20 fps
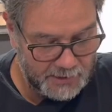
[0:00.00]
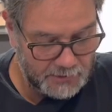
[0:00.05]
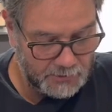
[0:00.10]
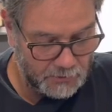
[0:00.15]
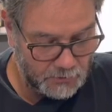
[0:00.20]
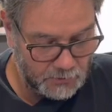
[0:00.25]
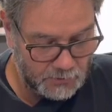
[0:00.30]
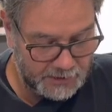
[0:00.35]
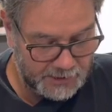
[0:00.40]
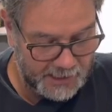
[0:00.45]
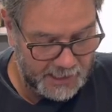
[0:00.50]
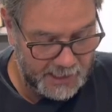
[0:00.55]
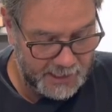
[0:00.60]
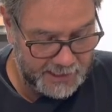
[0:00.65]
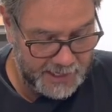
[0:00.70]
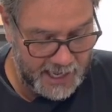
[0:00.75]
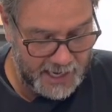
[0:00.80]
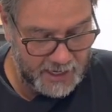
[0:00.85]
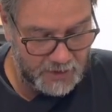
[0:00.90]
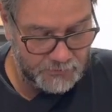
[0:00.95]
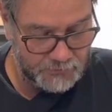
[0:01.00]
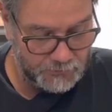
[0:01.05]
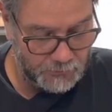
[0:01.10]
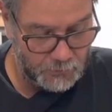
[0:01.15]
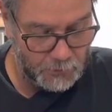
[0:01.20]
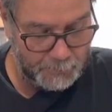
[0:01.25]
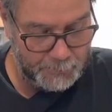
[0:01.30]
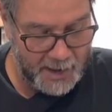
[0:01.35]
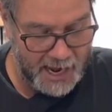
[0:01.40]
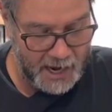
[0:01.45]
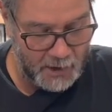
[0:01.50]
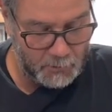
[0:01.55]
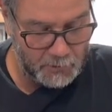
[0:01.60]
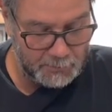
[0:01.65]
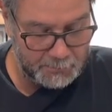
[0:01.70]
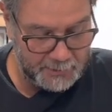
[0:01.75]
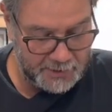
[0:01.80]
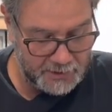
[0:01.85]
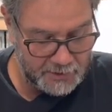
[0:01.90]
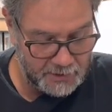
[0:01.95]
early NA for a power
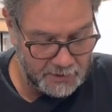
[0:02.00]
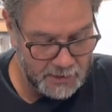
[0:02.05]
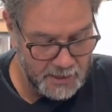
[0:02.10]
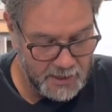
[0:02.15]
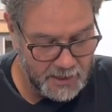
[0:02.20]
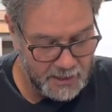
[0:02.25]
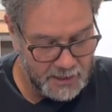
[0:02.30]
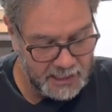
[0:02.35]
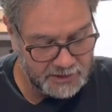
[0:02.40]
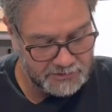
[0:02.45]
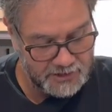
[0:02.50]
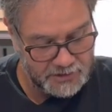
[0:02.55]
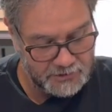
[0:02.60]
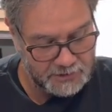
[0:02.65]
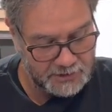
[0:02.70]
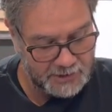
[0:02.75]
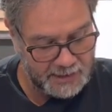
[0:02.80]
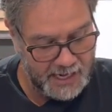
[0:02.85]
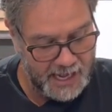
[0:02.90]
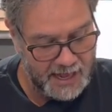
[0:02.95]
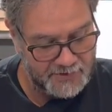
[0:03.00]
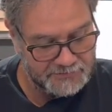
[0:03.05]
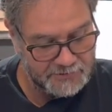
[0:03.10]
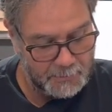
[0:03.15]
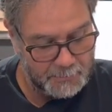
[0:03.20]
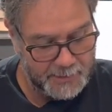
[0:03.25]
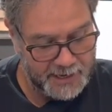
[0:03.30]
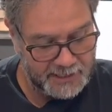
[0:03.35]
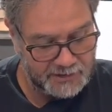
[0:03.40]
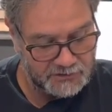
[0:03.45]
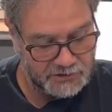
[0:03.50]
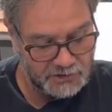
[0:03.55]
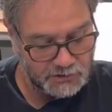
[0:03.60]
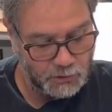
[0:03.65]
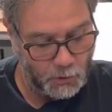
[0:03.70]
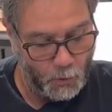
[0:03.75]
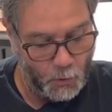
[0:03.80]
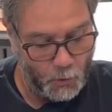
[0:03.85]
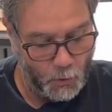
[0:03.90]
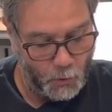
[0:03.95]
mirror is that you're gonna have to make this
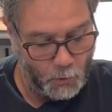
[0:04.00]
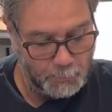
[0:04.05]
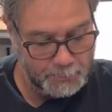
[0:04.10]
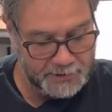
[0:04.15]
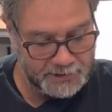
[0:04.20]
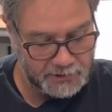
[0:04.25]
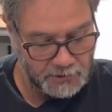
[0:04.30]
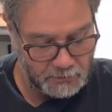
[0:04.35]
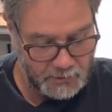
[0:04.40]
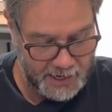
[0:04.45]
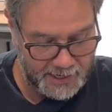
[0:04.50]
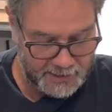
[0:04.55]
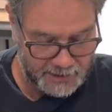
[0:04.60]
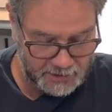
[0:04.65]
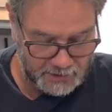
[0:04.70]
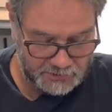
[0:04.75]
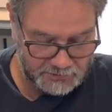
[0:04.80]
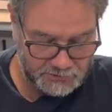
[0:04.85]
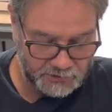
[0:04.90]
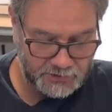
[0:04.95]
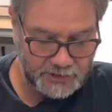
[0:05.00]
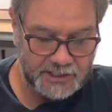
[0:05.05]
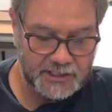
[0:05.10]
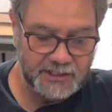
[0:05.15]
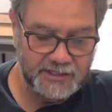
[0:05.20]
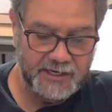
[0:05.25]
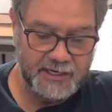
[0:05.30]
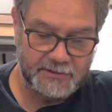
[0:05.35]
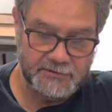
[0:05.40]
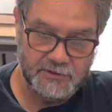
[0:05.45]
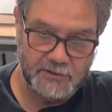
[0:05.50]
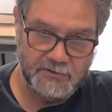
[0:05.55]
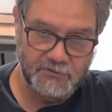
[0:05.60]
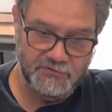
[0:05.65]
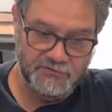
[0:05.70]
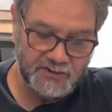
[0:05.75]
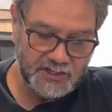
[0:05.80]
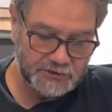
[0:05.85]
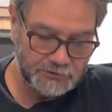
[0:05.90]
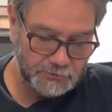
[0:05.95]
hole bigger right here so the connector can
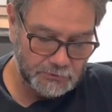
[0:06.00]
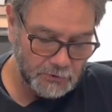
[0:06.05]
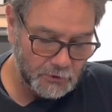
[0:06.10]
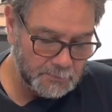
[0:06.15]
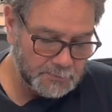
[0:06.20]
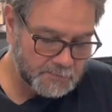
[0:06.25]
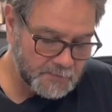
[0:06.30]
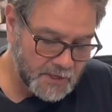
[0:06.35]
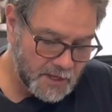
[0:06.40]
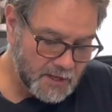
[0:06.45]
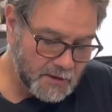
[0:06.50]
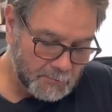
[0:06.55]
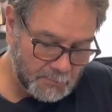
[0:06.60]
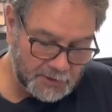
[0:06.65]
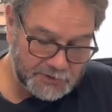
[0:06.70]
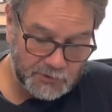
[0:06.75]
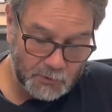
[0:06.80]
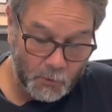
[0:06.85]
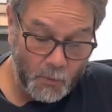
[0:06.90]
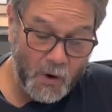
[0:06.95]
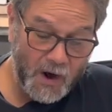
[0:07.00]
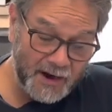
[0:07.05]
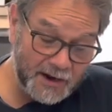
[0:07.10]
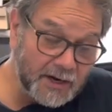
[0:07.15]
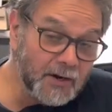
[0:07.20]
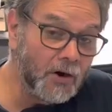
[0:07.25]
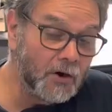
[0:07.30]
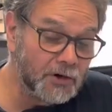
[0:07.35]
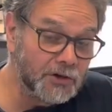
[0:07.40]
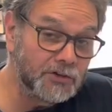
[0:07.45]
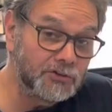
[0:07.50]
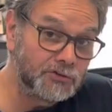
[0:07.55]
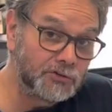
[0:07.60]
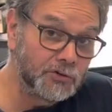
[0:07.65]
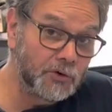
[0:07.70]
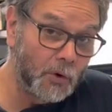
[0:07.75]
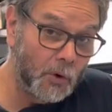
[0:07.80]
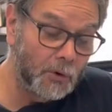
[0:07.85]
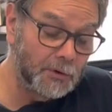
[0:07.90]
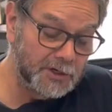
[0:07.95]
fit through. But the wiring harness
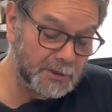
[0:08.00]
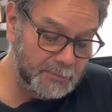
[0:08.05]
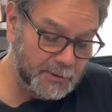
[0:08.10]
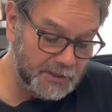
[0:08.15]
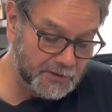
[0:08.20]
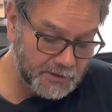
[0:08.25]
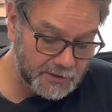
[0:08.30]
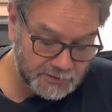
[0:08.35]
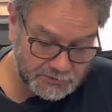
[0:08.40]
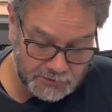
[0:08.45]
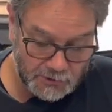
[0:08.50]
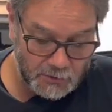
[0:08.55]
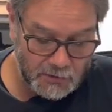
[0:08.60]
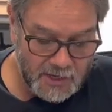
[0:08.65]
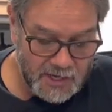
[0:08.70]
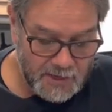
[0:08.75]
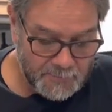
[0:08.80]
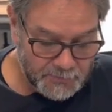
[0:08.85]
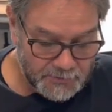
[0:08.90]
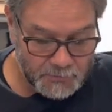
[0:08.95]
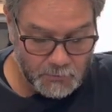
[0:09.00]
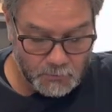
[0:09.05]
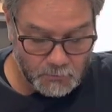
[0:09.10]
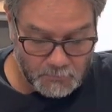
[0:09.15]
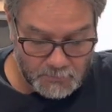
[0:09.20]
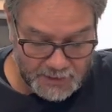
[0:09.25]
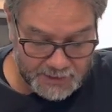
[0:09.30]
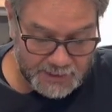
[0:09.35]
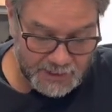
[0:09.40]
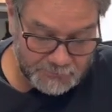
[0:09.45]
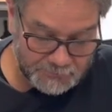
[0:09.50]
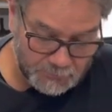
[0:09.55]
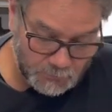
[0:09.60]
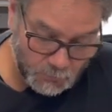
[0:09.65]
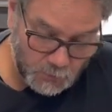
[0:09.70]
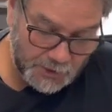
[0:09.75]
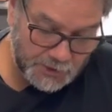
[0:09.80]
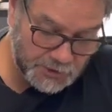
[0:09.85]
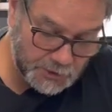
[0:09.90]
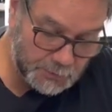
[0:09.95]
should already be there. So, and
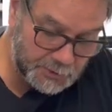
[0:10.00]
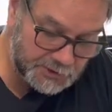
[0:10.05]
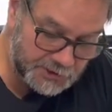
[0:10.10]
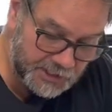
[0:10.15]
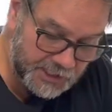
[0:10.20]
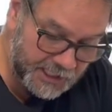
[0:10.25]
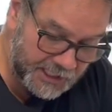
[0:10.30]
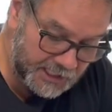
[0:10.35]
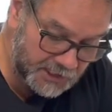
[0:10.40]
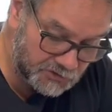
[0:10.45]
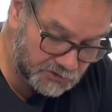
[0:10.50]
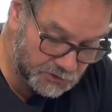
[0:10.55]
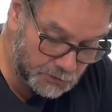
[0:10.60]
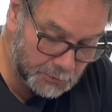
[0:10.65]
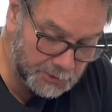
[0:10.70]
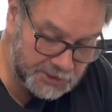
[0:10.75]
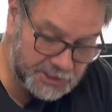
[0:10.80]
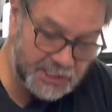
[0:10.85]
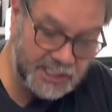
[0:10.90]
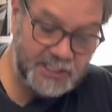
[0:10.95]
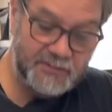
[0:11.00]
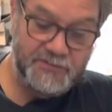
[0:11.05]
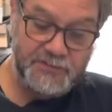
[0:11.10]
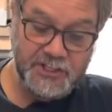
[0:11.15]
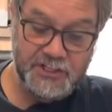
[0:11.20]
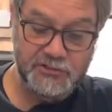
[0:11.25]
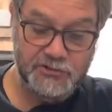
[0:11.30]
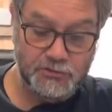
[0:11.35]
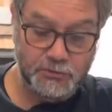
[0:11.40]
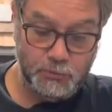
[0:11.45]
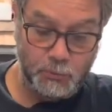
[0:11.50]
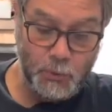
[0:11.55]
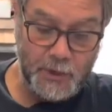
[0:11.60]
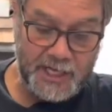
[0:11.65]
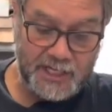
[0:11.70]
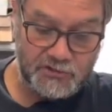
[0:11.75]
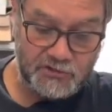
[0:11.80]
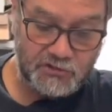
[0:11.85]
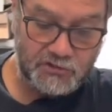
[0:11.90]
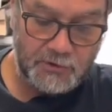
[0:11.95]
what you would need is you would need this
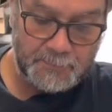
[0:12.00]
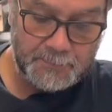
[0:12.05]
switch,